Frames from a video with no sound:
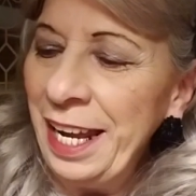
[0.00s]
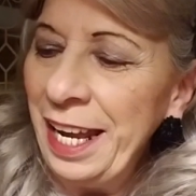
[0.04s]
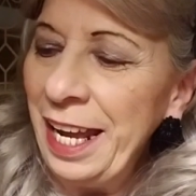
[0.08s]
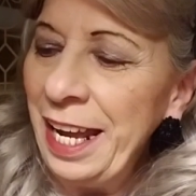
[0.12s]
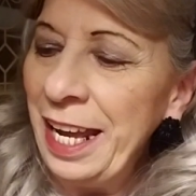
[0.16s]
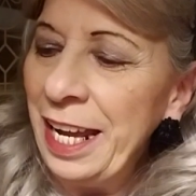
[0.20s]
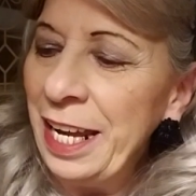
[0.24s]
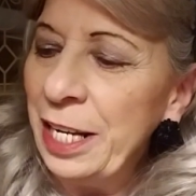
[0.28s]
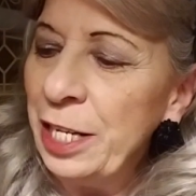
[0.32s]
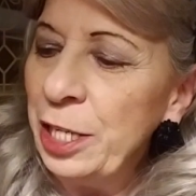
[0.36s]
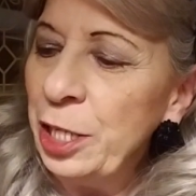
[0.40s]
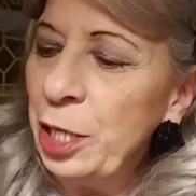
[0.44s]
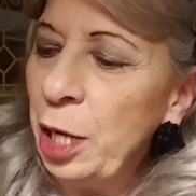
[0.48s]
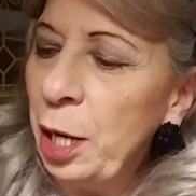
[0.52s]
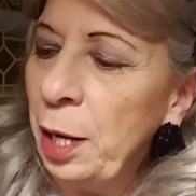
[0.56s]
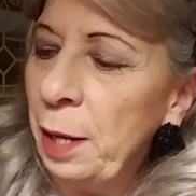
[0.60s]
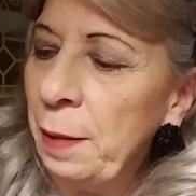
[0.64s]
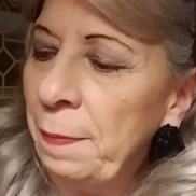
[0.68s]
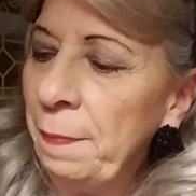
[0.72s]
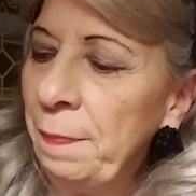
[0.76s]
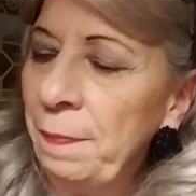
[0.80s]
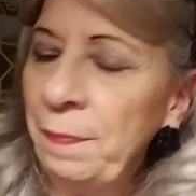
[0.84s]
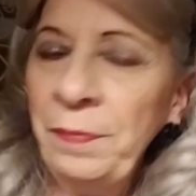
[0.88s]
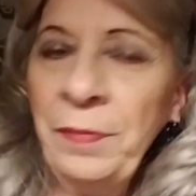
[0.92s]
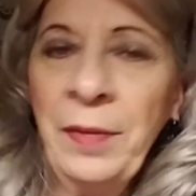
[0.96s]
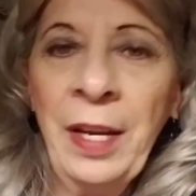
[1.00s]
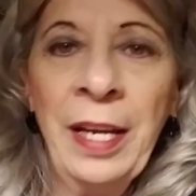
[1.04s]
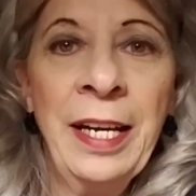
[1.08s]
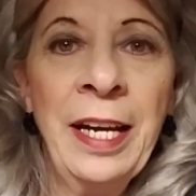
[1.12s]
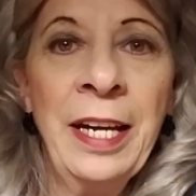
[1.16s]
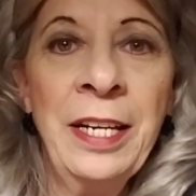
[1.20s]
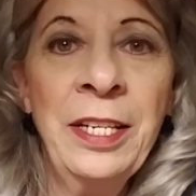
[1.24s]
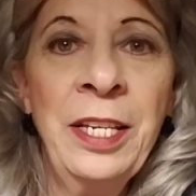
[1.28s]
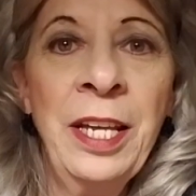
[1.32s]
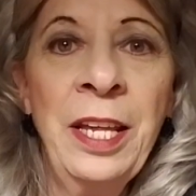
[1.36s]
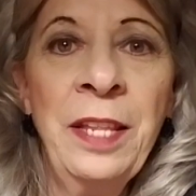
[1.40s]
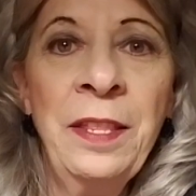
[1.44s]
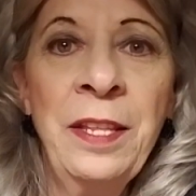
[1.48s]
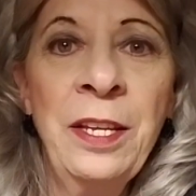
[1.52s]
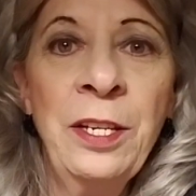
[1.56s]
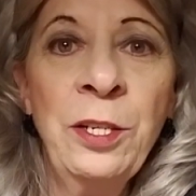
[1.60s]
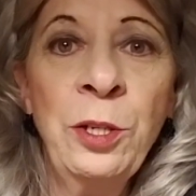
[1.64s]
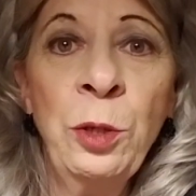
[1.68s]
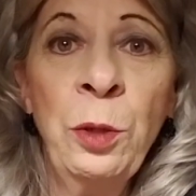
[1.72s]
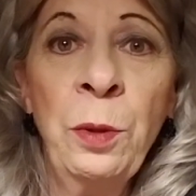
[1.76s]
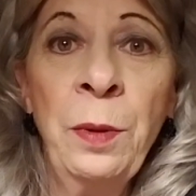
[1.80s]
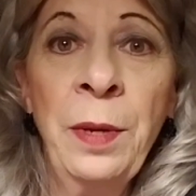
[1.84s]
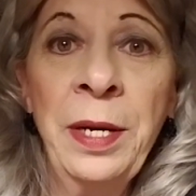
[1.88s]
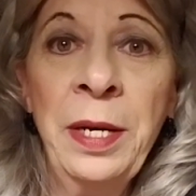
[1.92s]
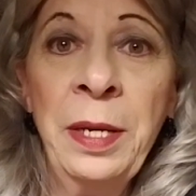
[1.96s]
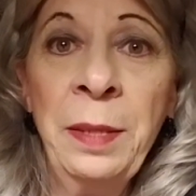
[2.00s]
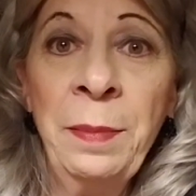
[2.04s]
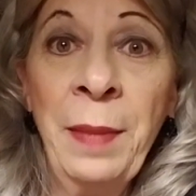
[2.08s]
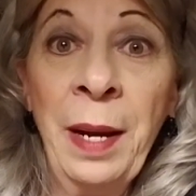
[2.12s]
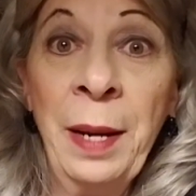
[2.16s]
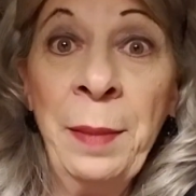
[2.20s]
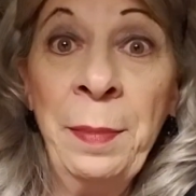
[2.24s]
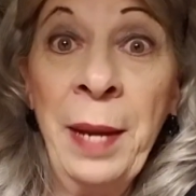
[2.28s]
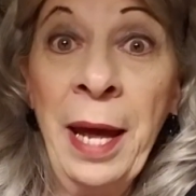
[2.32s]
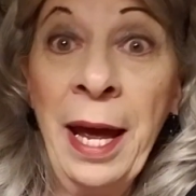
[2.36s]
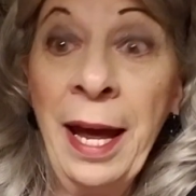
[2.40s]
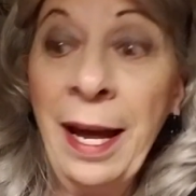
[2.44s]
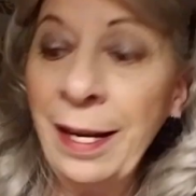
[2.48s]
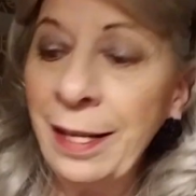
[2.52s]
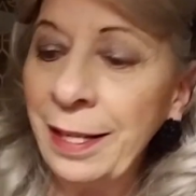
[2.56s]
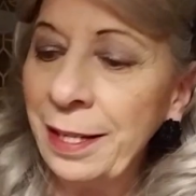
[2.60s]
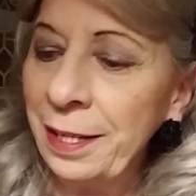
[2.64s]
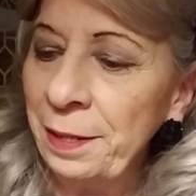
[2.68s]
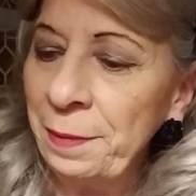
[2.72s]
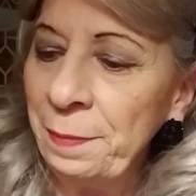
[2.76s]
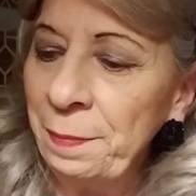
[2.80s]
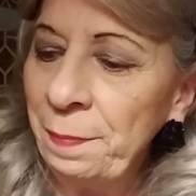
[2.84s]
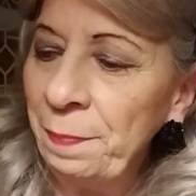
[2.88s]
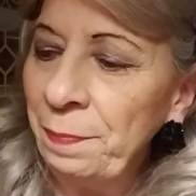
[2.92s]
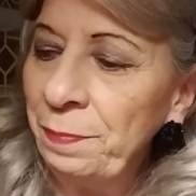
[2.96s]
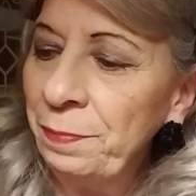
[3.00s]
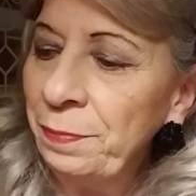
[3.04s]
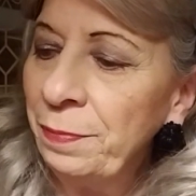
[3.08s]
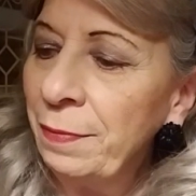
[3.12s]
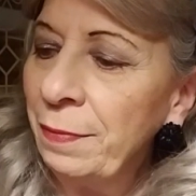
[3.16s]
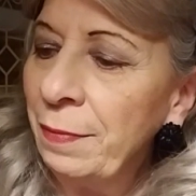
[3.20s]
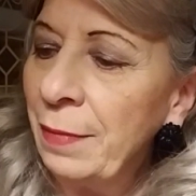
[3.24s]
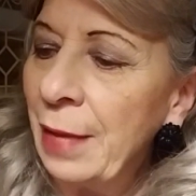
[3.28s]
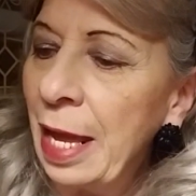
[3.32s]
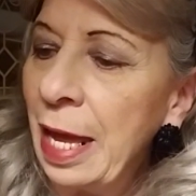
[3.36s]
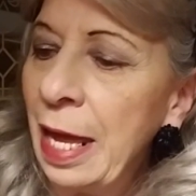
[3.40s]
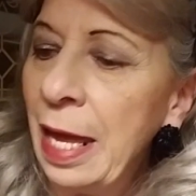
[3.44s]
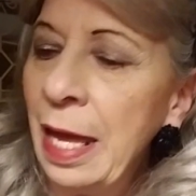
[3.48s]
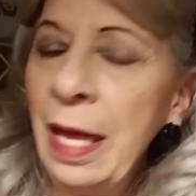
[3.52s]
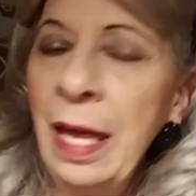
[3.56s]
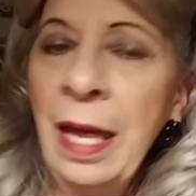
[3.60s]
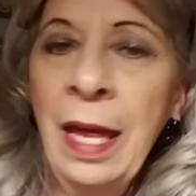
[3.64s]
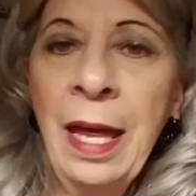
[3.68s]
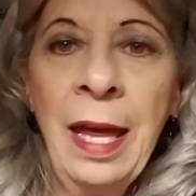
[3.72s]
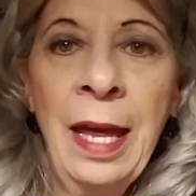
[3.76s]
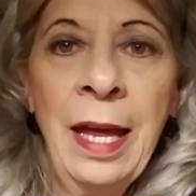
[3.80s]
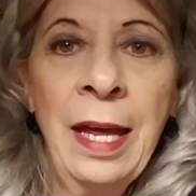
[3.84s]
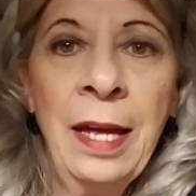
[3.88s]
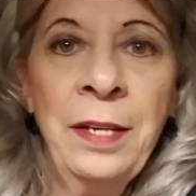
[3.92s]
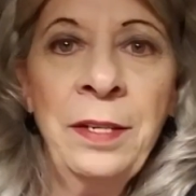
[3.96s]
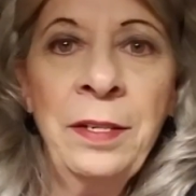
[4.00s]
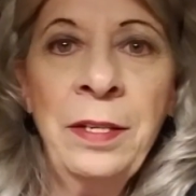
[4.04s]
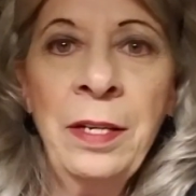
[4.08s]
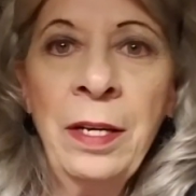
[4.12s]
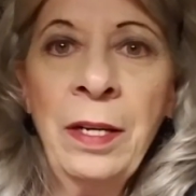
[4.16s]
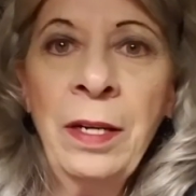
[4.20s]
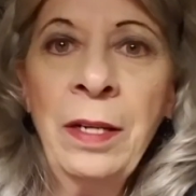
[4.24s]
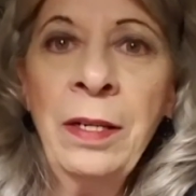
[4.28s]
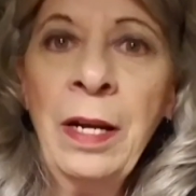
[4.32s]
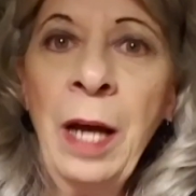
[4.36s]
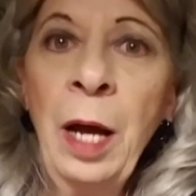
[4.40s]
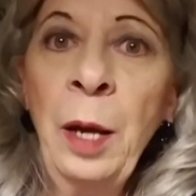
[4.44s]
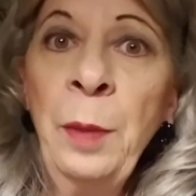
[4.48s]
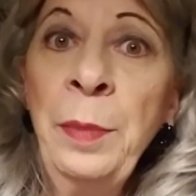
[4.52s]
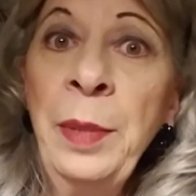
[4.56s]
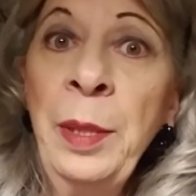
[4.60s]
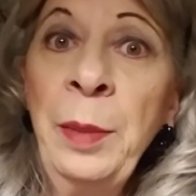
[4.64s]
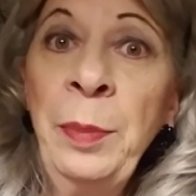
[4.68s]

And like I said, these are going in my pack, and I'll be